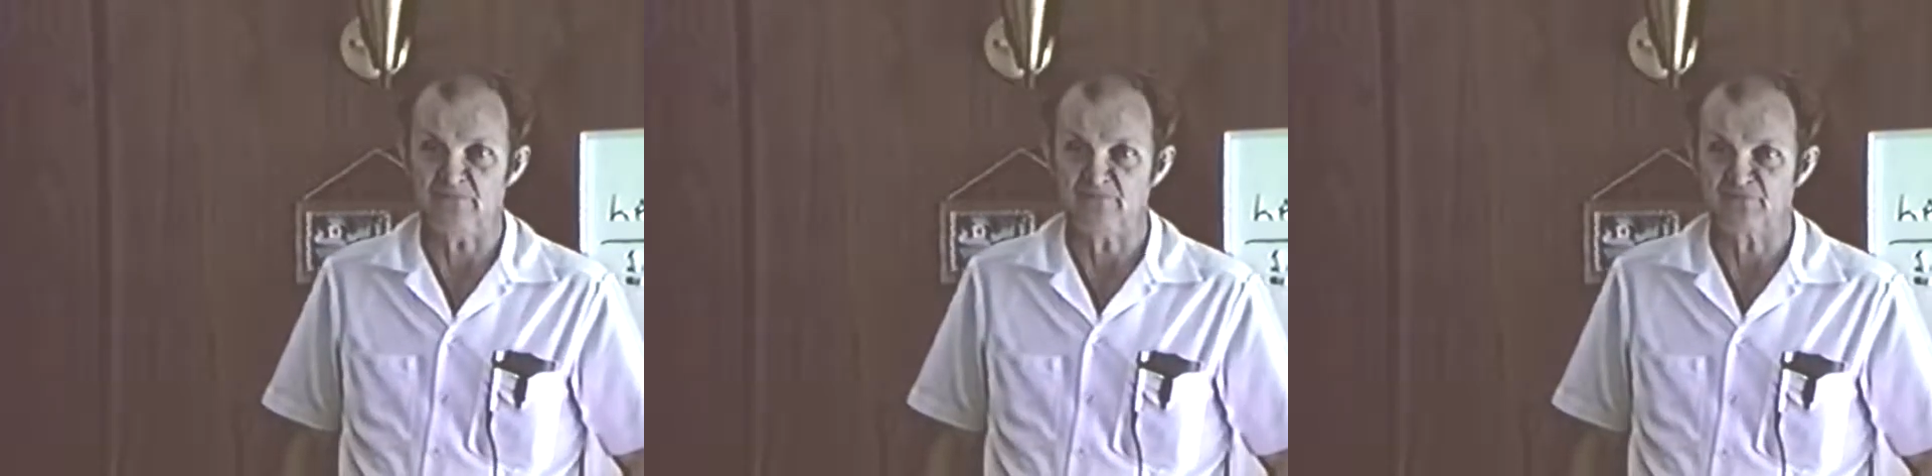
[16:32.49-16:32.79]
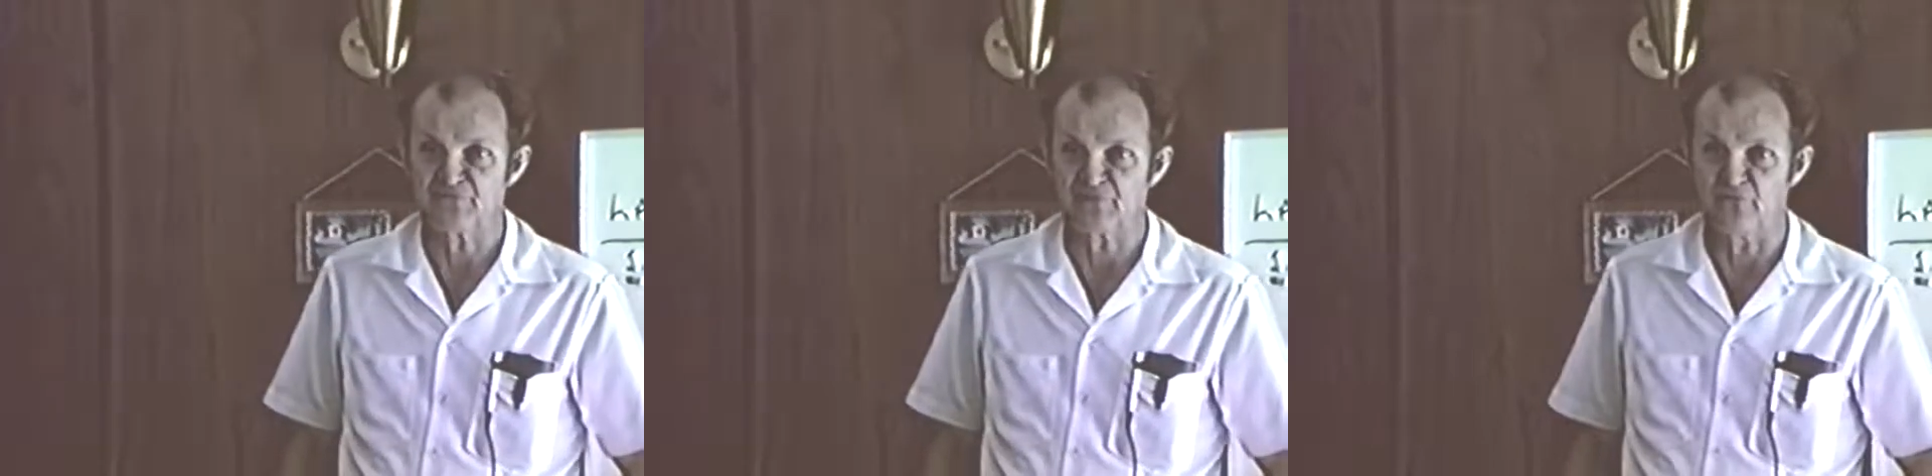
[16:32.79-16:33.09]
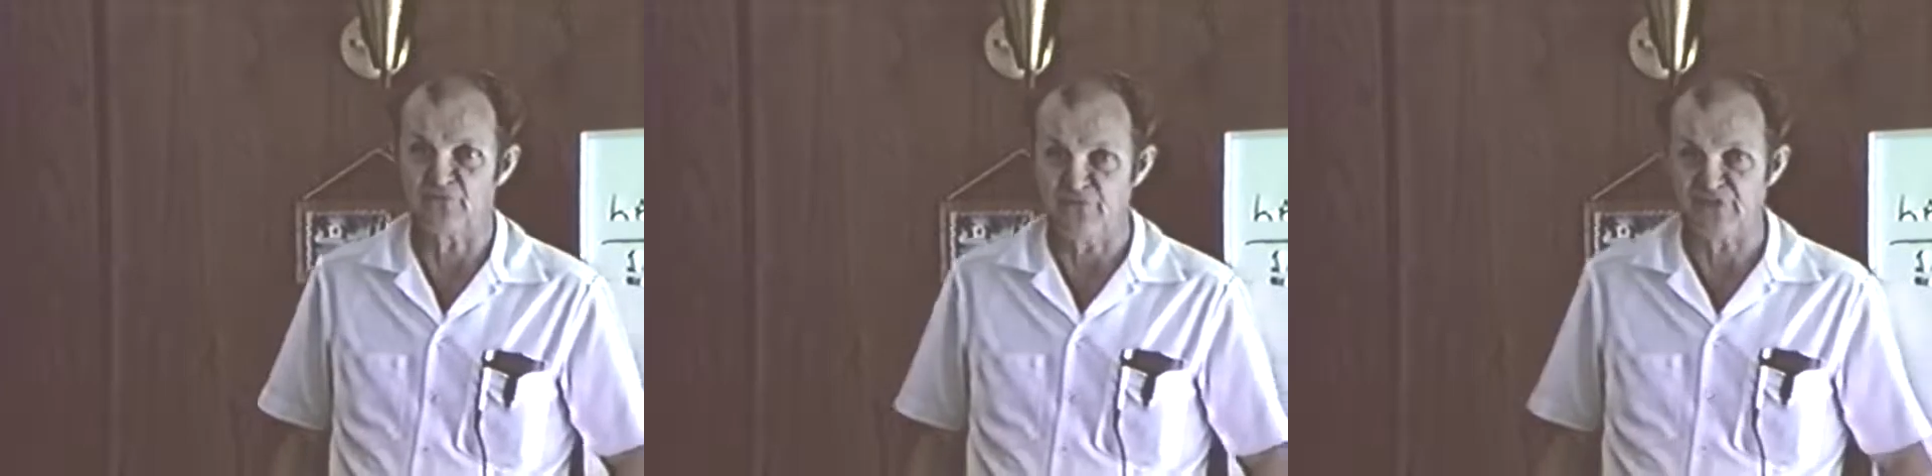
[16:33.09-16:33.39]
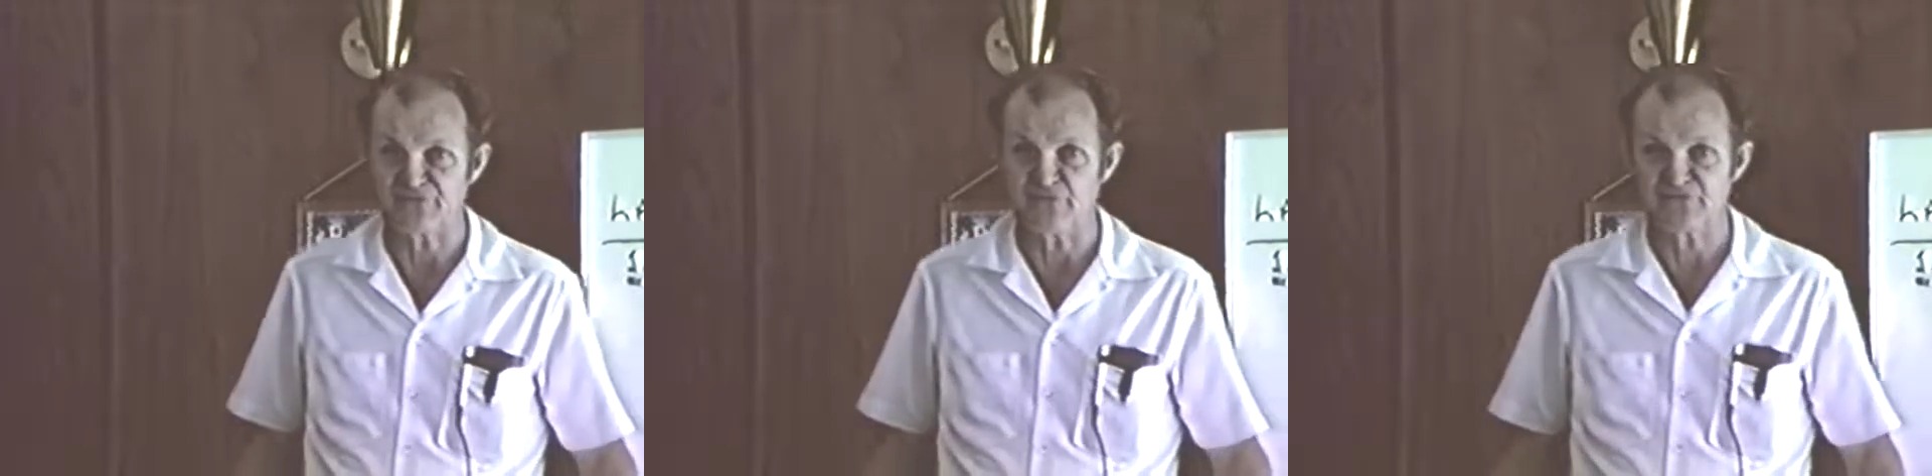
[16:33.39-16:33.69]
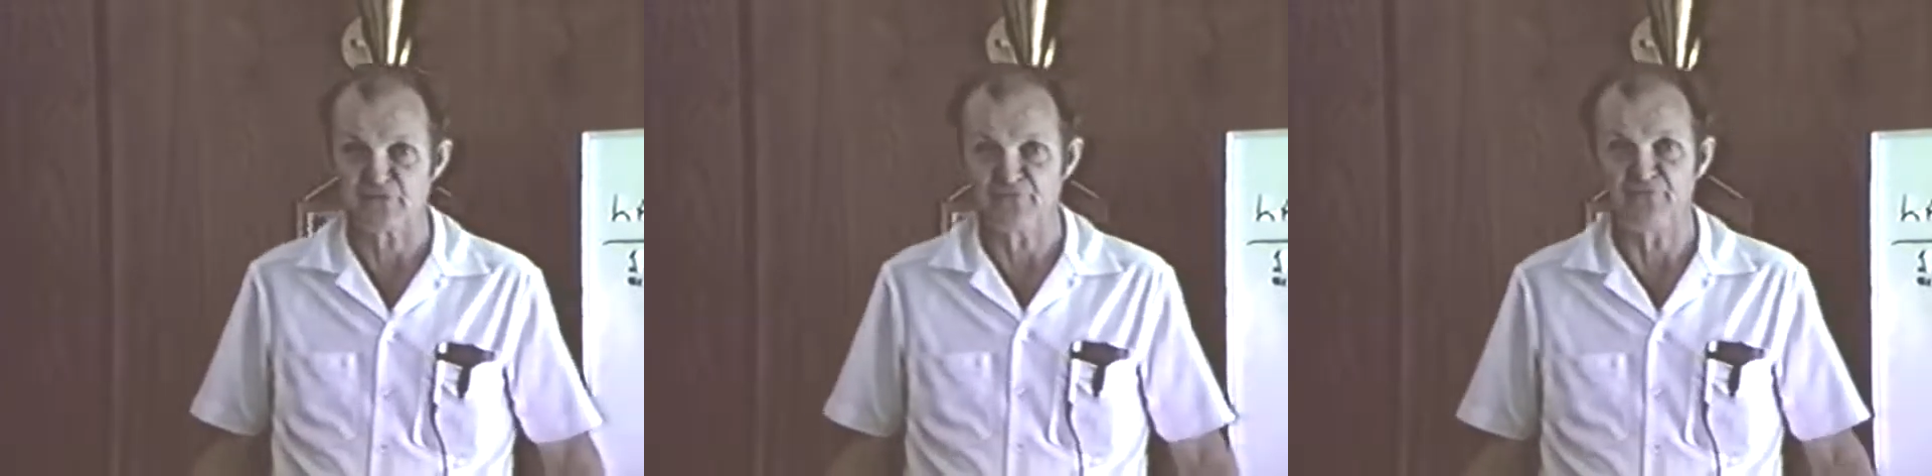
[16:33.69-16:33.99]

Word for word: Mm-hmm. So decent, so